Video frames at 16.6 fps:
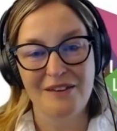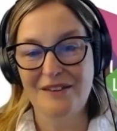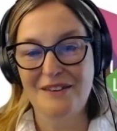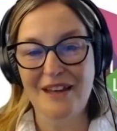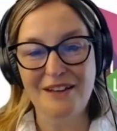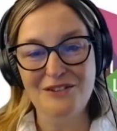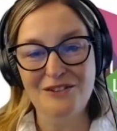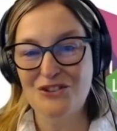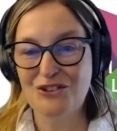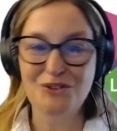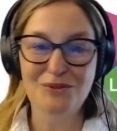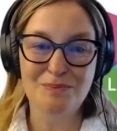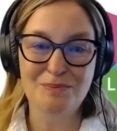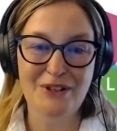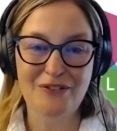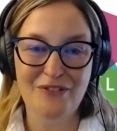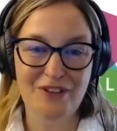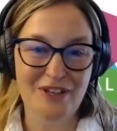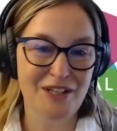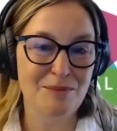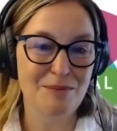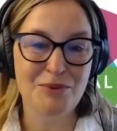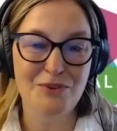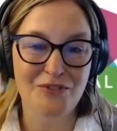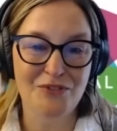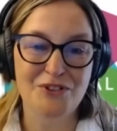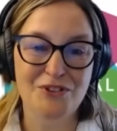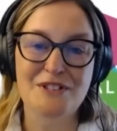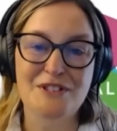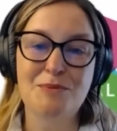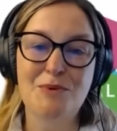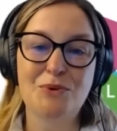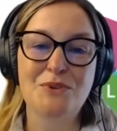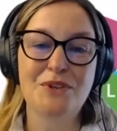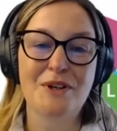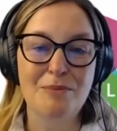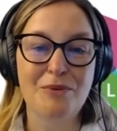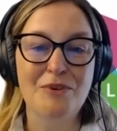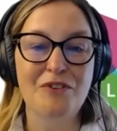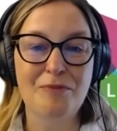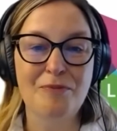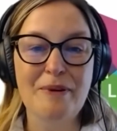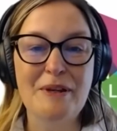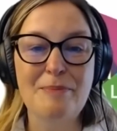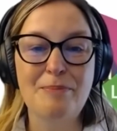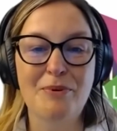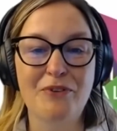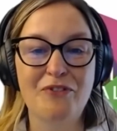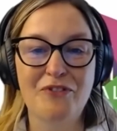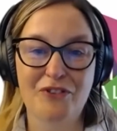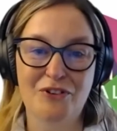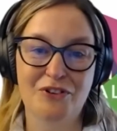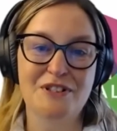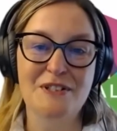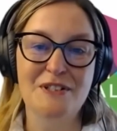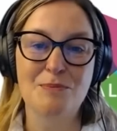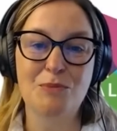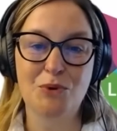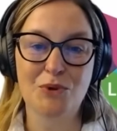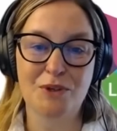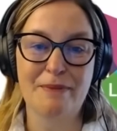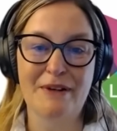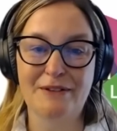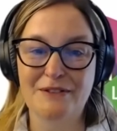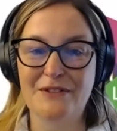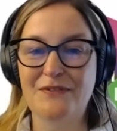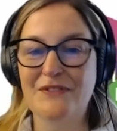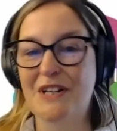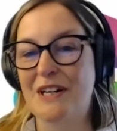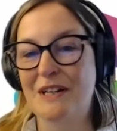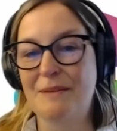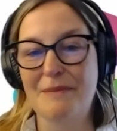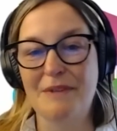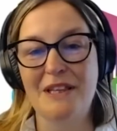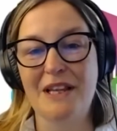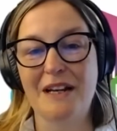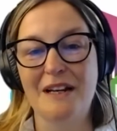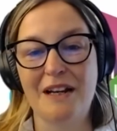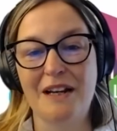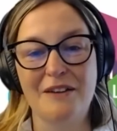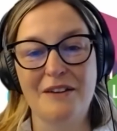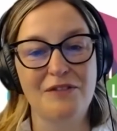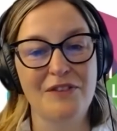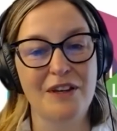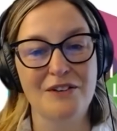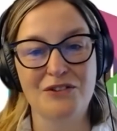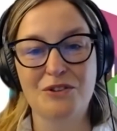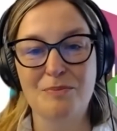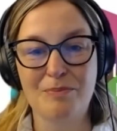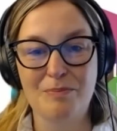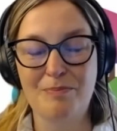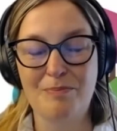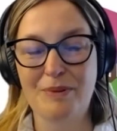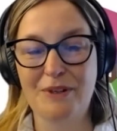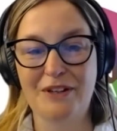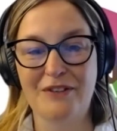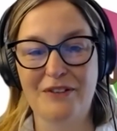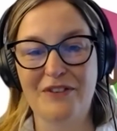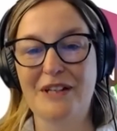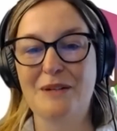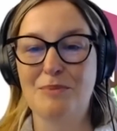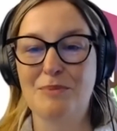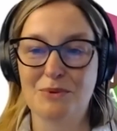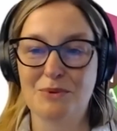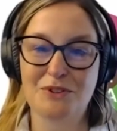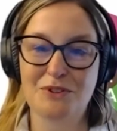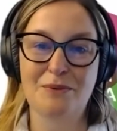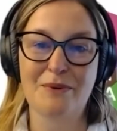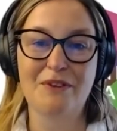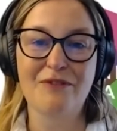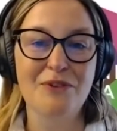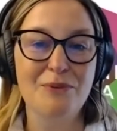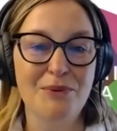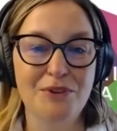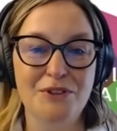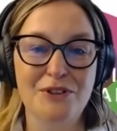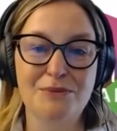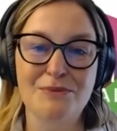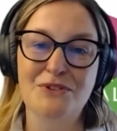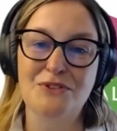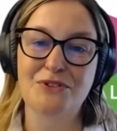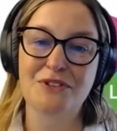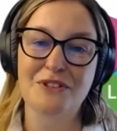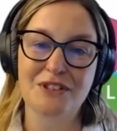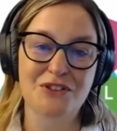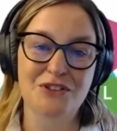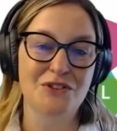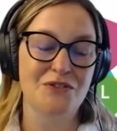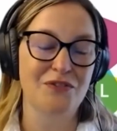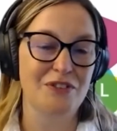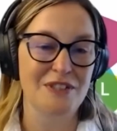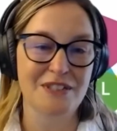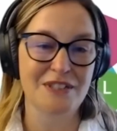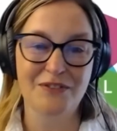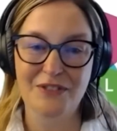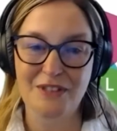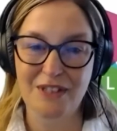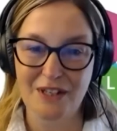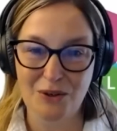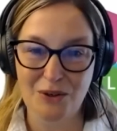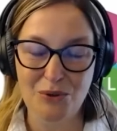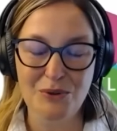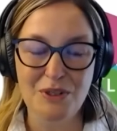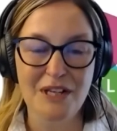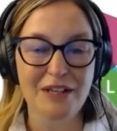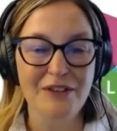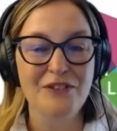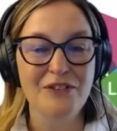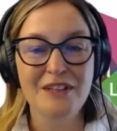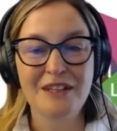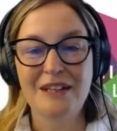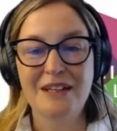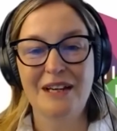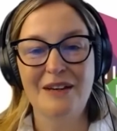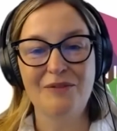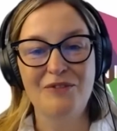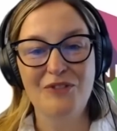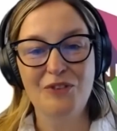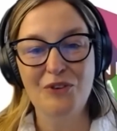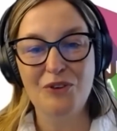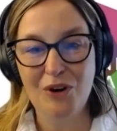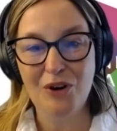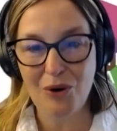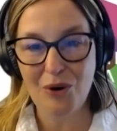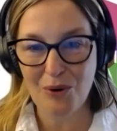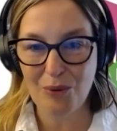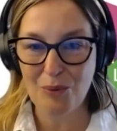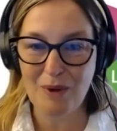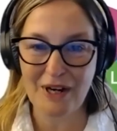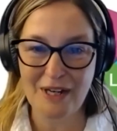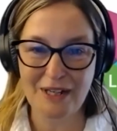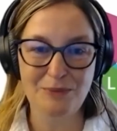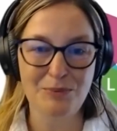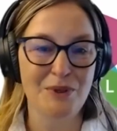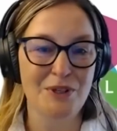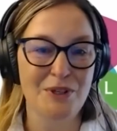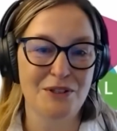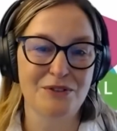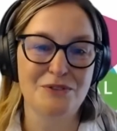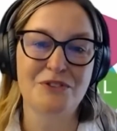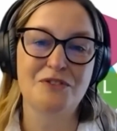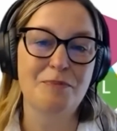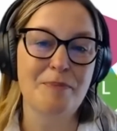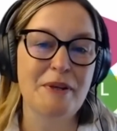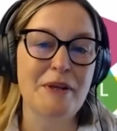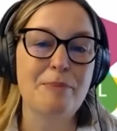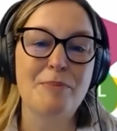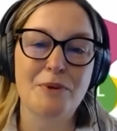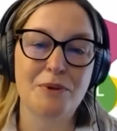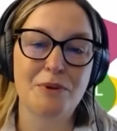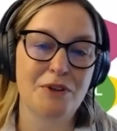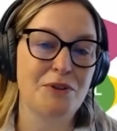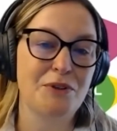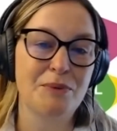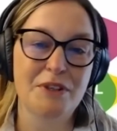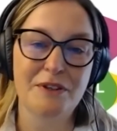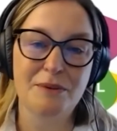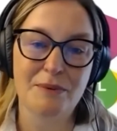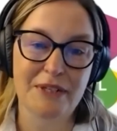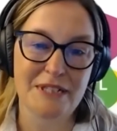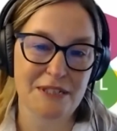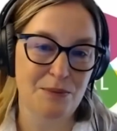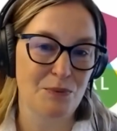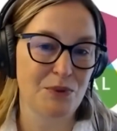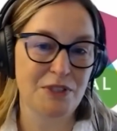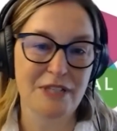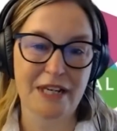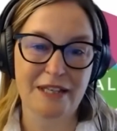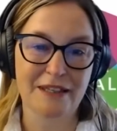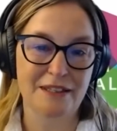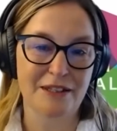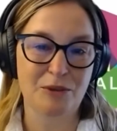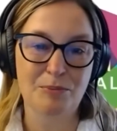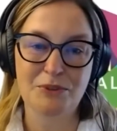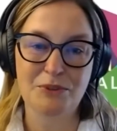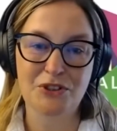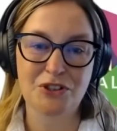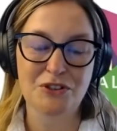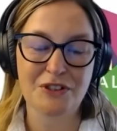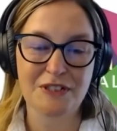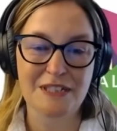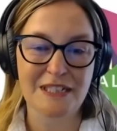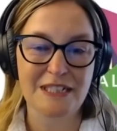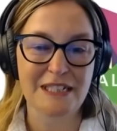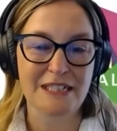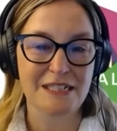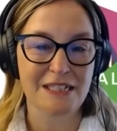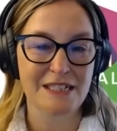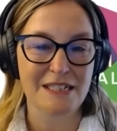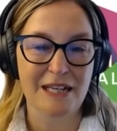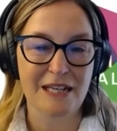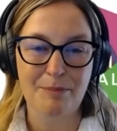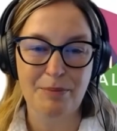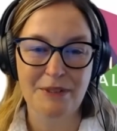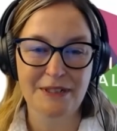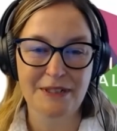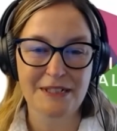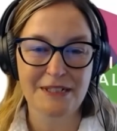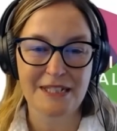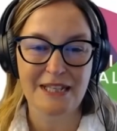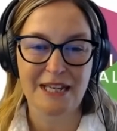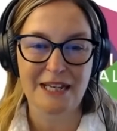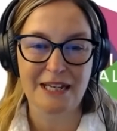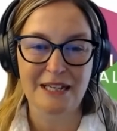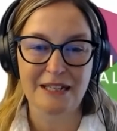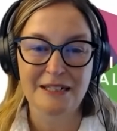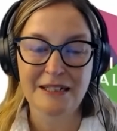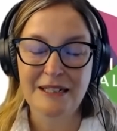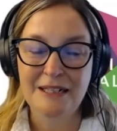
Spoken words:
That shouldn't be available for a small number of people for a small amount of time in their life. That should be available to everyone who comes through this university for their whole life, and for a whole wide world of people who otherwise wouldn't get the opportunity to tap into that.